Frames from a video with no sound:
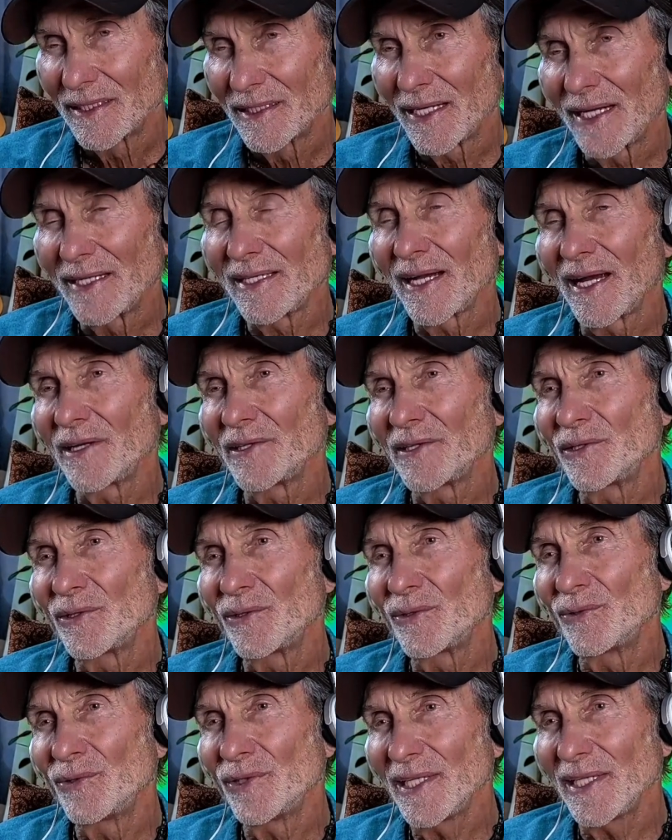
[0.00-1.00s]
And now
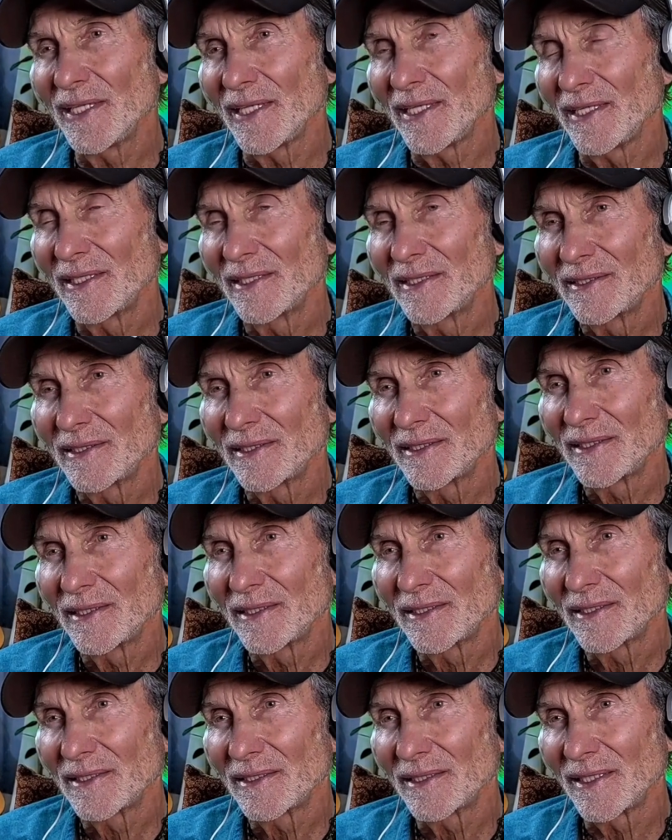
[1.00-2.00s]
you're really
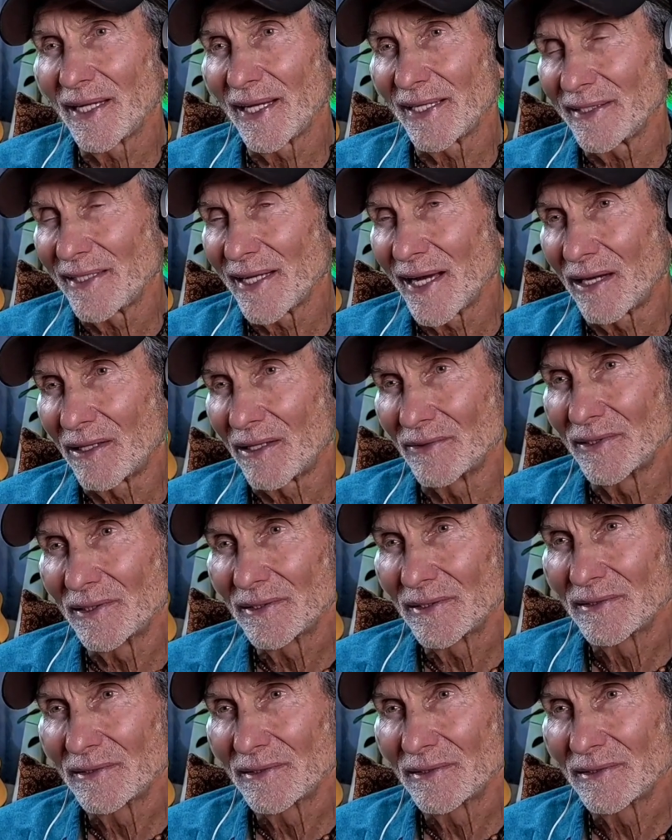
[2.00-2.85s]
let down.